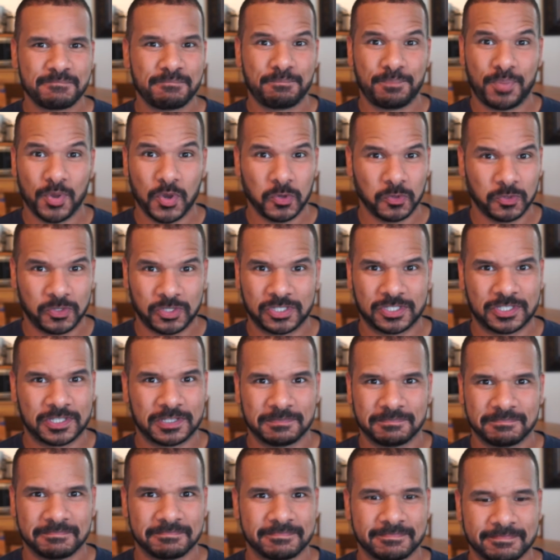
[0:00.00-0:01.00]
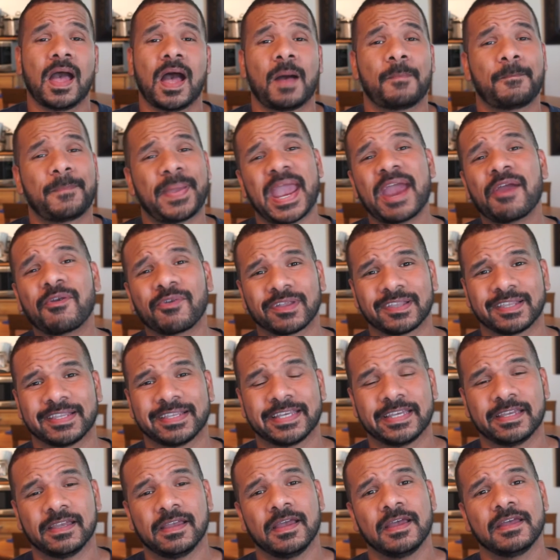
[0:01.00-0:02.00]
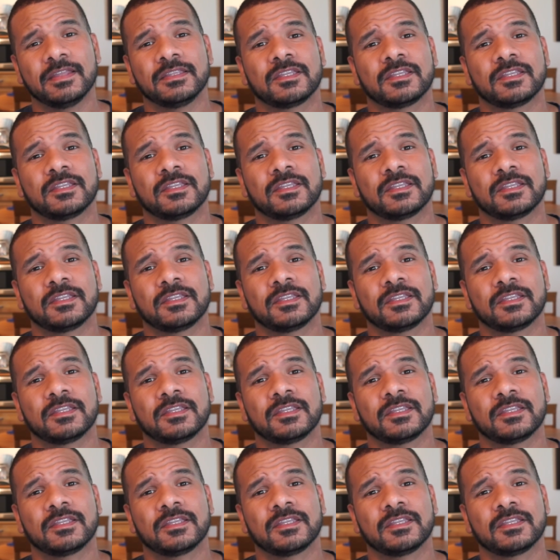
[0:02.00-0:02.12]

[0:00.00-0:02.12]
boost. Apparently,